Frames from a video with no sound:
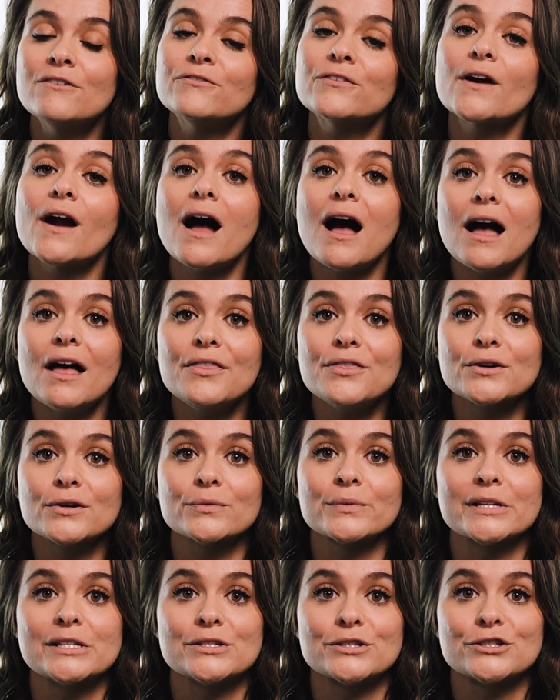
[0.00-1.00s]
for other
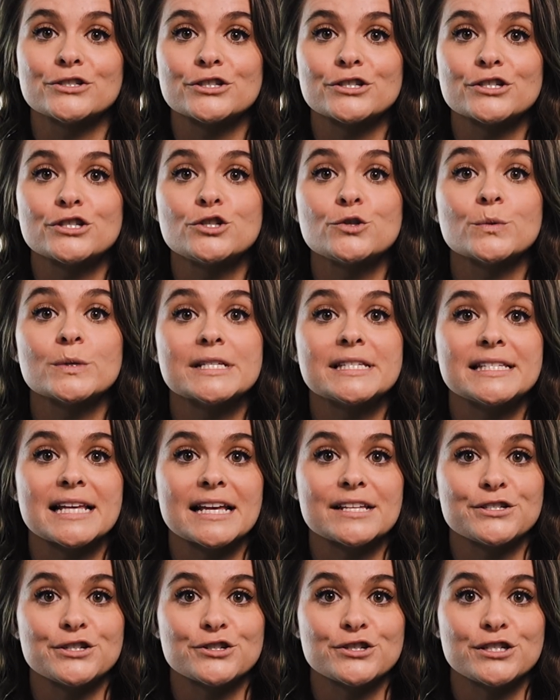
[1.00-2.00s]
researchers to
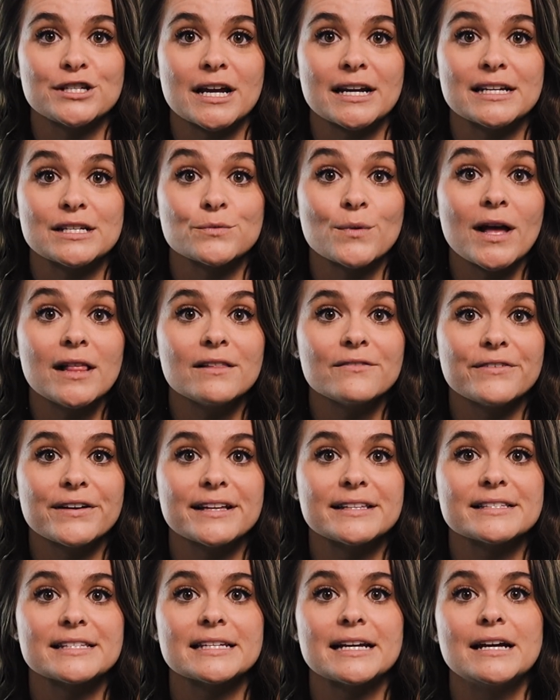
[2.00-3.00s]
assess your study's
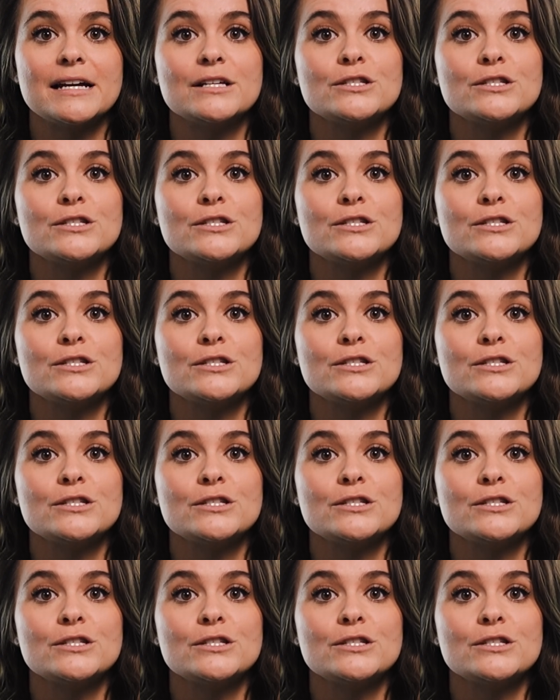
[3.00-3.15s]
relevance